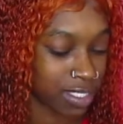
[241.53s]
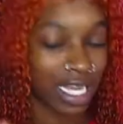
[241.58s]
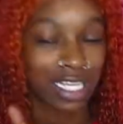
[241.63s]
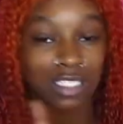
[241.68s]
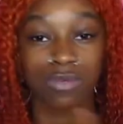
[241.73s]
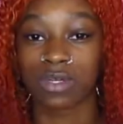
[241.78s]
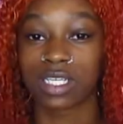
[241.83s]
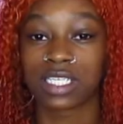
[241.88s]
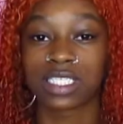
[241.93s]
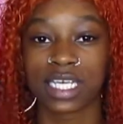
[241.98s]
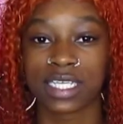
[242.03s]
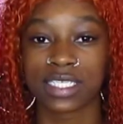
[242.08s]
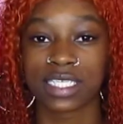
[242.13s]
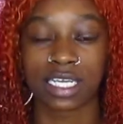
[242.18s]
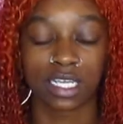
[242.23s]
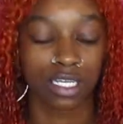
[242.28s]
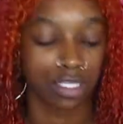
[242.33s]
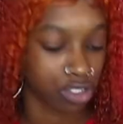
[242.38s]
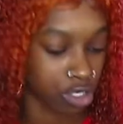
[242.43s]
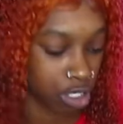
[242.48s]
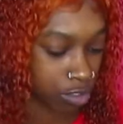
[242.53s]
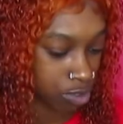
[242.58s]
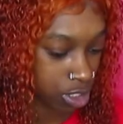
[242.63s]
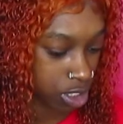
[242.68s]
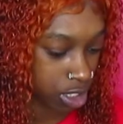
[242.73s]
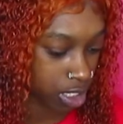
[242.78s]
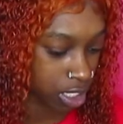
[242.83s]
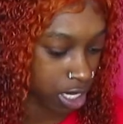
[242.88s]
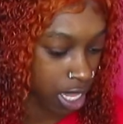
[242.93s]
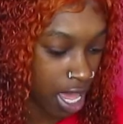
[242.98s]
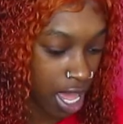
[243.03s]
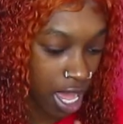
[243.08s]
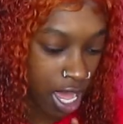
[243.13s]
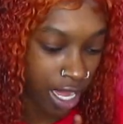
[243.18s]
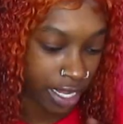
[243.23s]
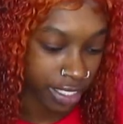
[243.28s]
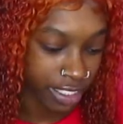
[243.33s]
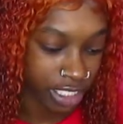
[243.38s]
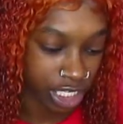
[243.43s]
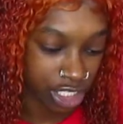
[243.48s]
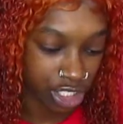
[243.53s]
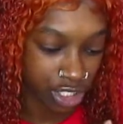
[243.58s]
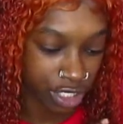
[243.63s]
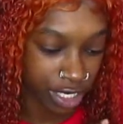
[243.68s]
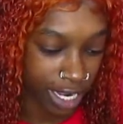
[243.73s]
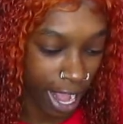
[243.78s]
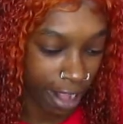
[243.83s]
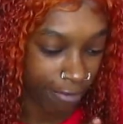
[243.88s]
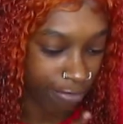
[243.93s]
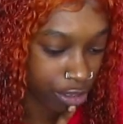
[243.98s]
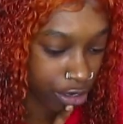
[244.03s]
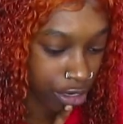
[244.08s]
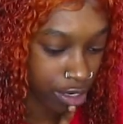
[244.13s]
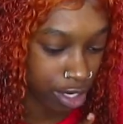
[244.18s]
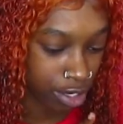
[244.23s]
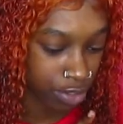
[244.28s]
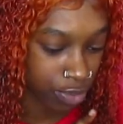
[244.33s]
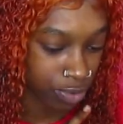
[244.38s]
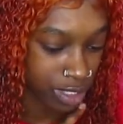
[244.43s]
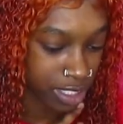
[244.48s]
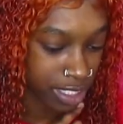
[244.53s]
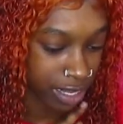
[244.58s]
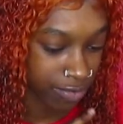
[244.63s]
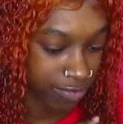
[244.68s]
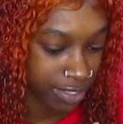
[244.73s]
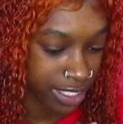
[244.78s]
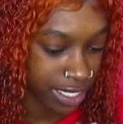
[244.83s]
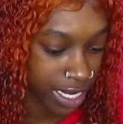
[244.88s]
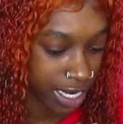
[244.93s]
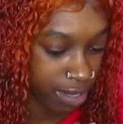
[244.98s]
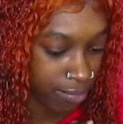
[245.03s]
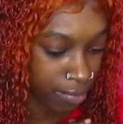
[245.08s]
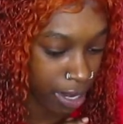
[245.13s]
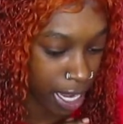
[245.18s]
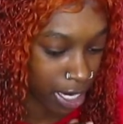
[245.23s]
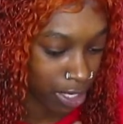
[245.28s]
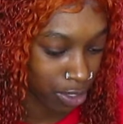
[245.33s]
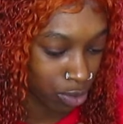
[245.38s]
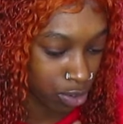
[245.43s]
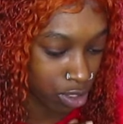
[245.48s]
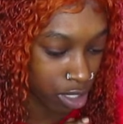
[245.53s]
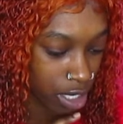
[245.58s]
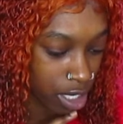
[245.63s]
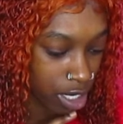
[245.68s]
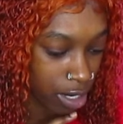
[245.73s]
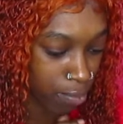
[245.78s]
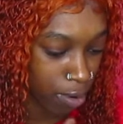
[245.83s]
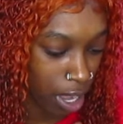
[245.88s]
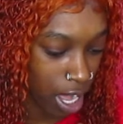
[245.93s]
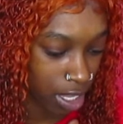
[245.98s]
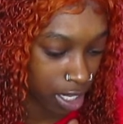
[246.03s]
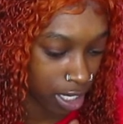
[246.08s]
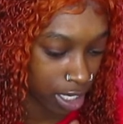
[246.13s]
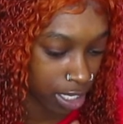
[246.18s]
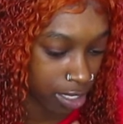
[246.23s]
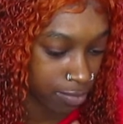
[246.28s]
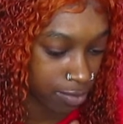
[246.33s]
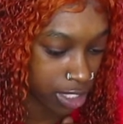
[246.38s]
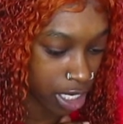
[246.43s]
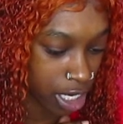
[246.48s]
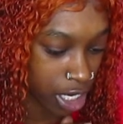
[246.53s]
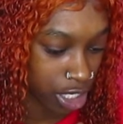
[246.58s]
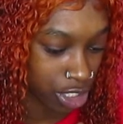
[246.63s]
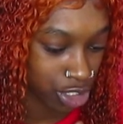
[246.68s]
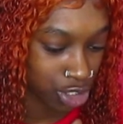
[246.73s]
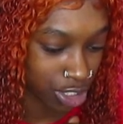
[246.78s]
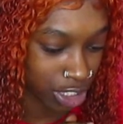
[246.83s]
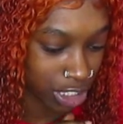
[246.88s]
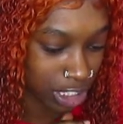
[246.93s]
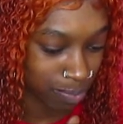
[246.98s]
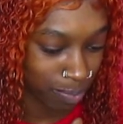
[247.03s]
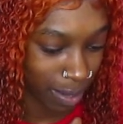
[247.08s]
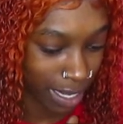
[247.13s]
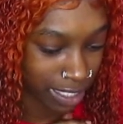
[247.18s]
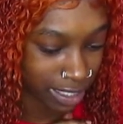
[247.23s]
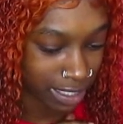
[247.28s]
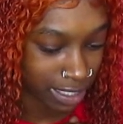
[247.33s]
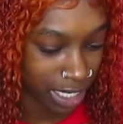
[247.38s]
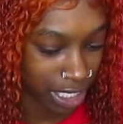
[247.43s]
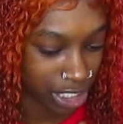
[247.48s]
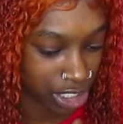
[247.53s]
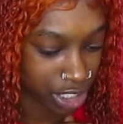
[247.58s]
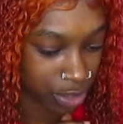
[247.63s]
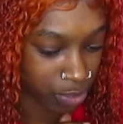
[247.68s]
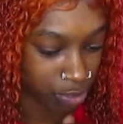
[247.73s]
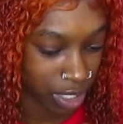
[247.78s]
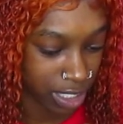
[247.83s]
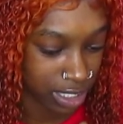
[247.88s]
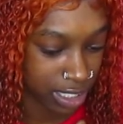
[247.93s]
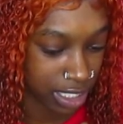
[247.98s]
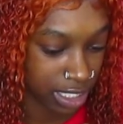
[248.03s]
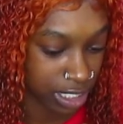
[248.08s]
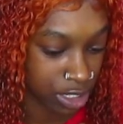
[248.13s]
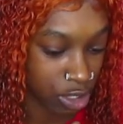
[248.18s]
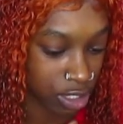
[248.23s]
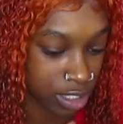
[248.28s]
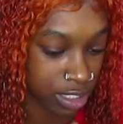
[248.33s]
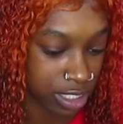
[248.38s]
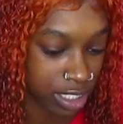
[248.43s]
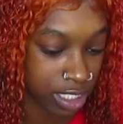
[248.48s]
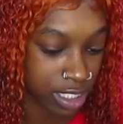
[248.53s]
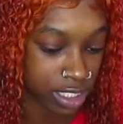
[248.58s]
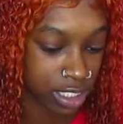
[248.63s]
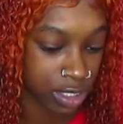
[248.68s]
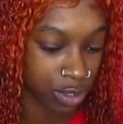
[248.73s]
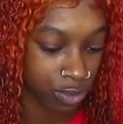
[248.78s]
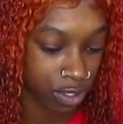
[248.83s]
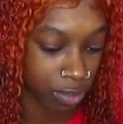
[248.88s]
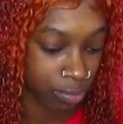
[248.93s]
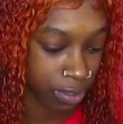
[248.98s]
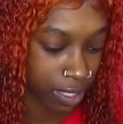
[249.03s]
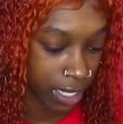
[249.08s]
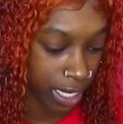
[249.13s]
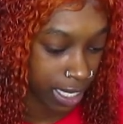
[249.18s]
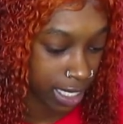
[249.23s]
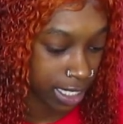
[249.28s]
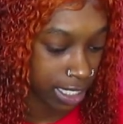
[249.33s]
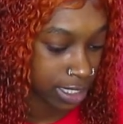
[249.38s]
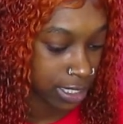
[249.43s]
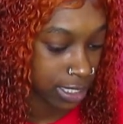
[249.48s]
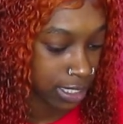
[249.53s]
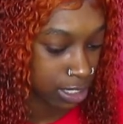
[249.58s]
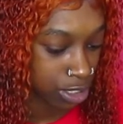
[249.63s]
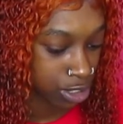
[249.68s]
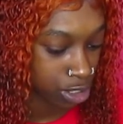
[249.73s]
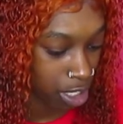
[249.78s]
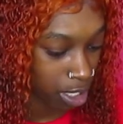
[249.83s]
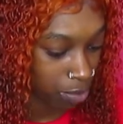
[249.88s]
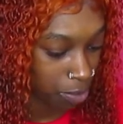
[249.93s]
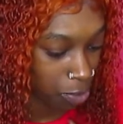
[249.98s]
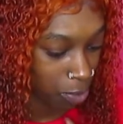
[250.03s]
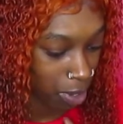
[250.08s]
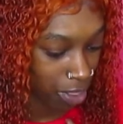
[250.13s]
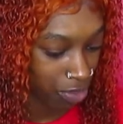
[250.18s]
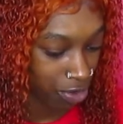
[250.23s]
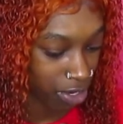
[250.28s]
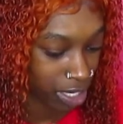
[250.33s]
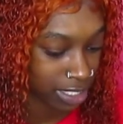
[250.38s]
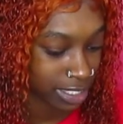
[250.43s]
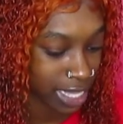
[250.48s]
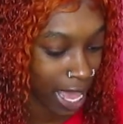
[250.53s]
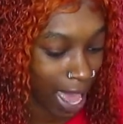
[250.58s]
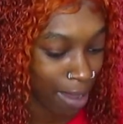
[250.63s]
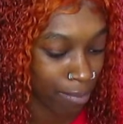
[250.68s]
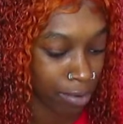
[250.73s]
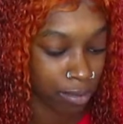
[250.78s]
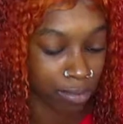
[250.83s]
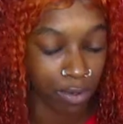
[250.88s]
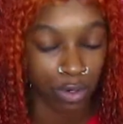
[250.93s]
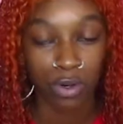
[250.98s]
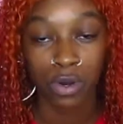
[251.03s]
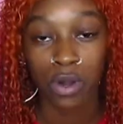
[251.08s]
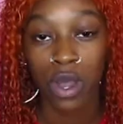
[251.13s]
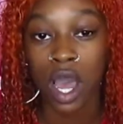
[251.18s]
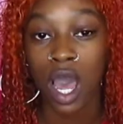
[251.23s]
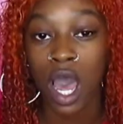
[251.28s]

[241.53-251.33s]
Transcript: That's what it says in the description. A century after Earth was devastated by a nuclear apocalypse, one hundred space station residents are sent to the planet to determine whether it's habitable.